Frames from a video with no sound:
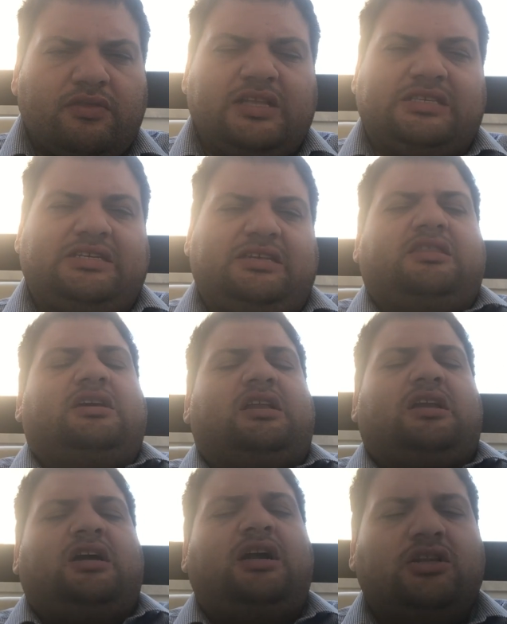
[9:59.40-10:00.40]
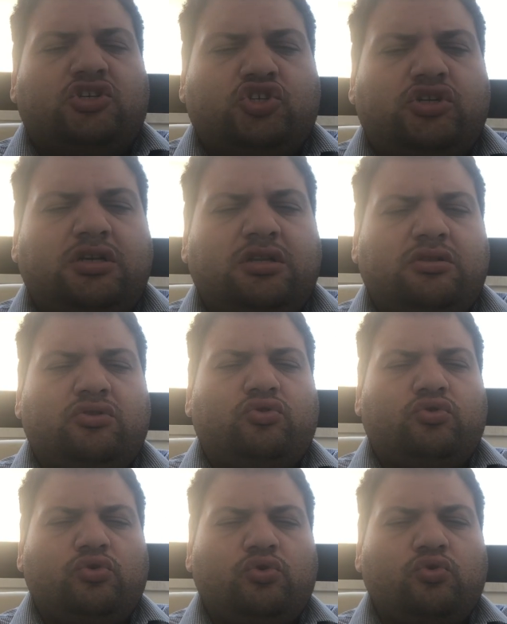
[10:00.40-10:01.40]
it's in their culture
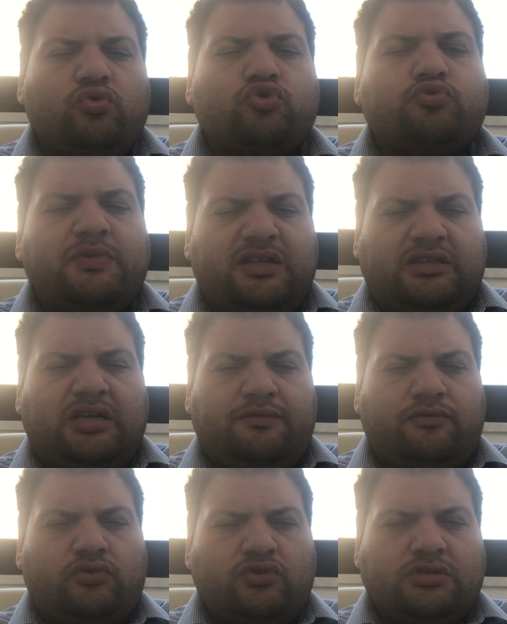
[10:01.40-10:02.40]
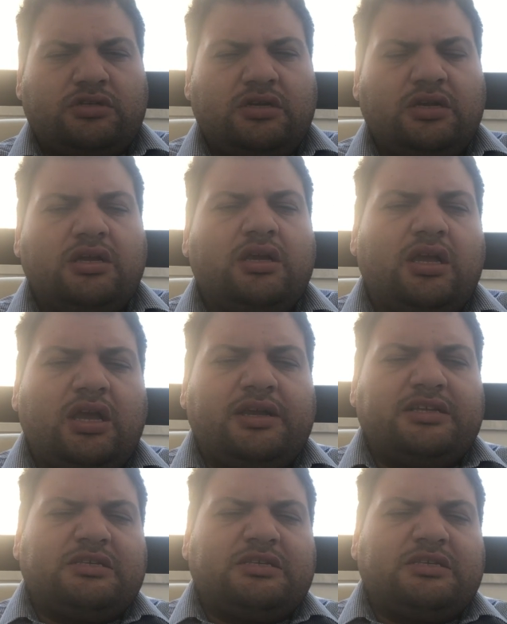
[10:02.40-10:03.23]
to use metaphors and